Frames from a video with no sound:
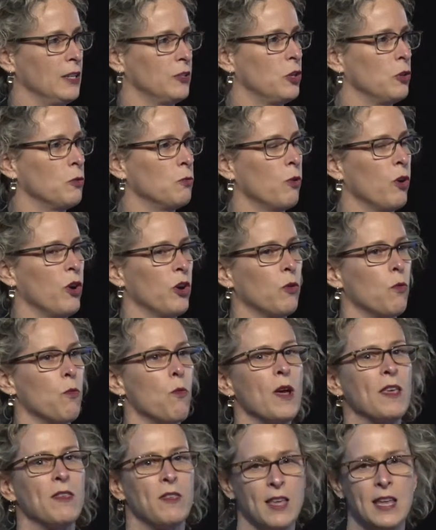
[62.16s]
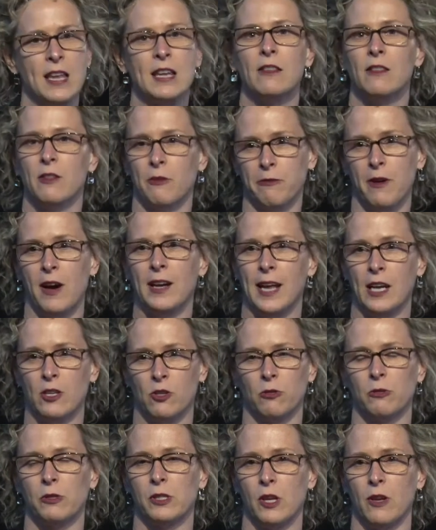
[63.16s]
to work within the
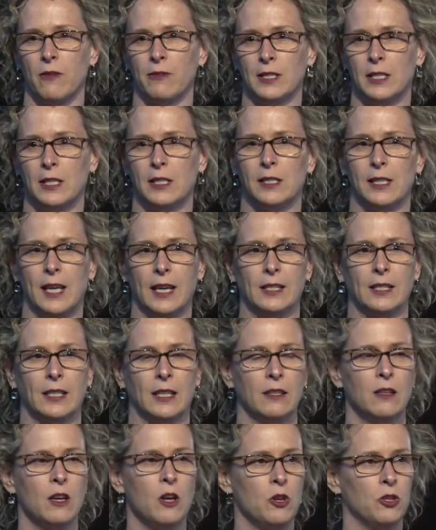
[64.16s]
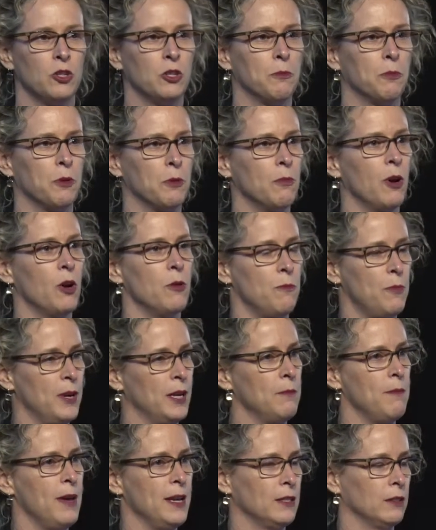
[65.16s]
financial services sector to promote
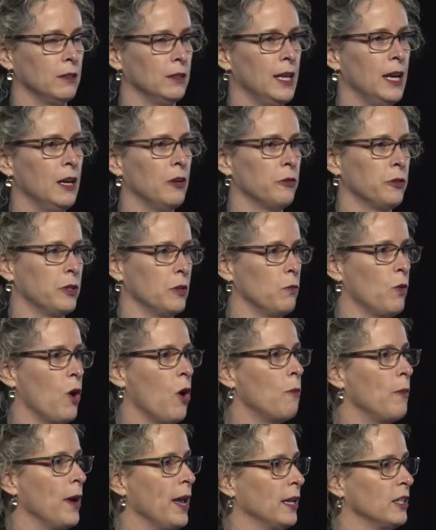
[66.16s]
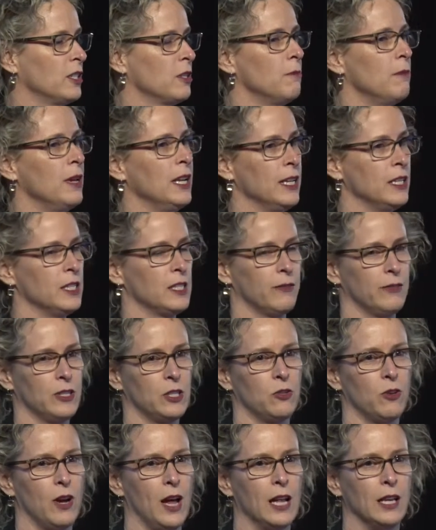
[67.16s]
better mental health and wellbeing to millions of
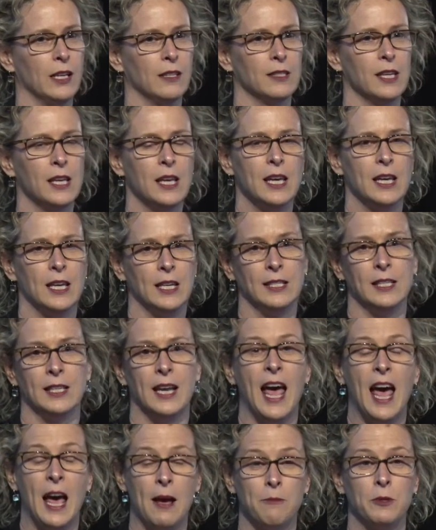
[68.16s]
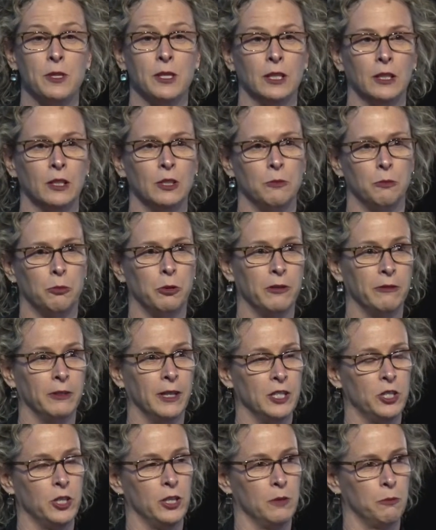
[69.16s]
Australians is an absolute
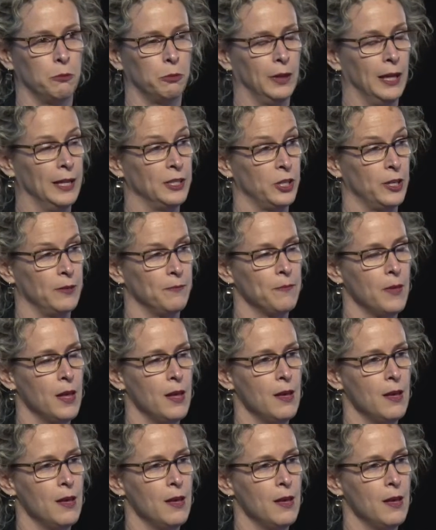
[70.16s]
privilege and a pleasure.